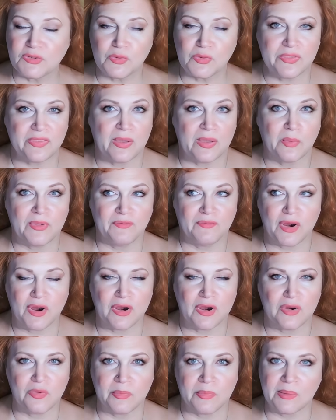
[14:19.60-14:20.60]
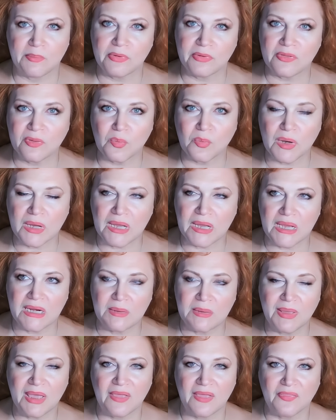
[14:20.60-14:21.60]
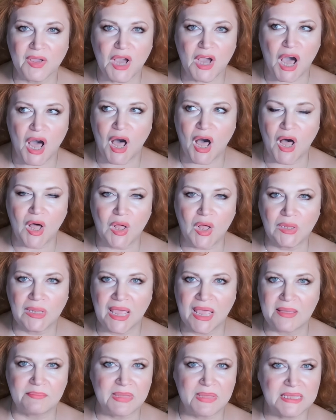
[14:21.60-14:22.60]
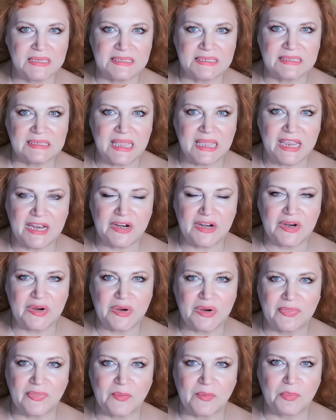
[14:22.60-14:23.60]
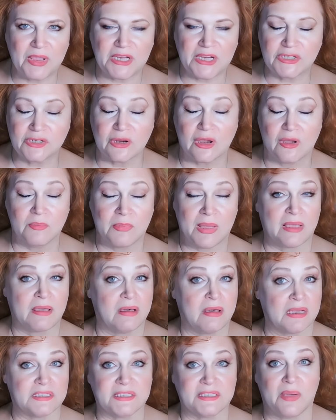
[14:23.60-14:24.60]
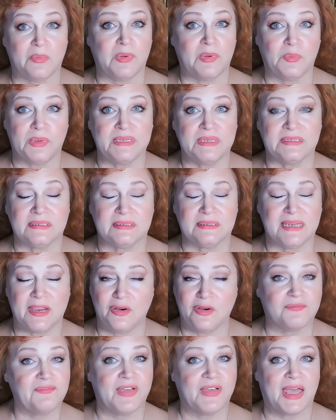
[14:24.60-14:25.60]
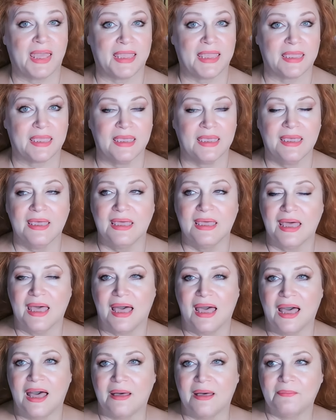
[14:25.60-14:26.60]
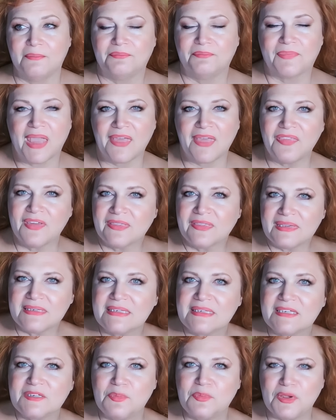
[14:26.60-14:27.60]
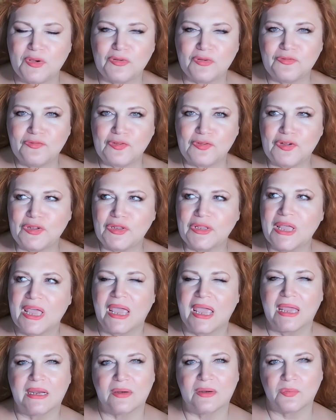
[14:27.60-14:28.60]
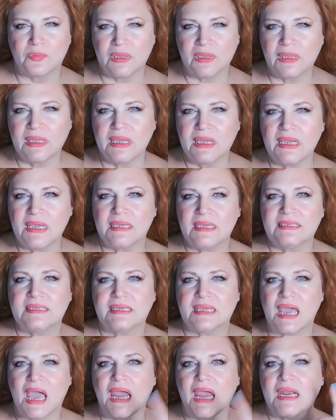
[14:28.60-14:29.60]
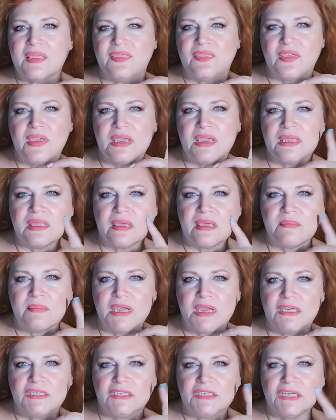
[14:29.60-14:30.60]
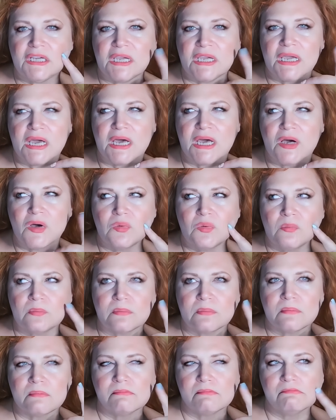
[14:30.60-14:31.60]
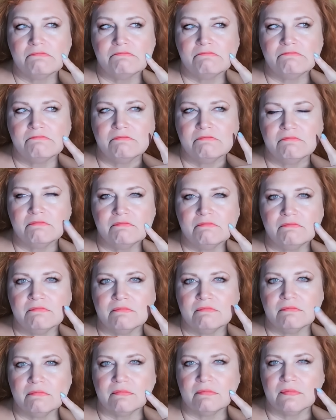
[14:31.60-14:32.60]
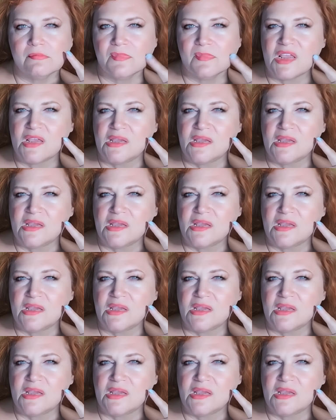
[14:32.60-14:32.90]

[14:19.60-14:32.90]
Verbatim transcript: ghost story that we've heard. Remember the one about the call like months later and the picture? Oh my gosh, that one was terrifying. Um, I think this is beautiful, and it really is the kind of thing that makes you go, hmm,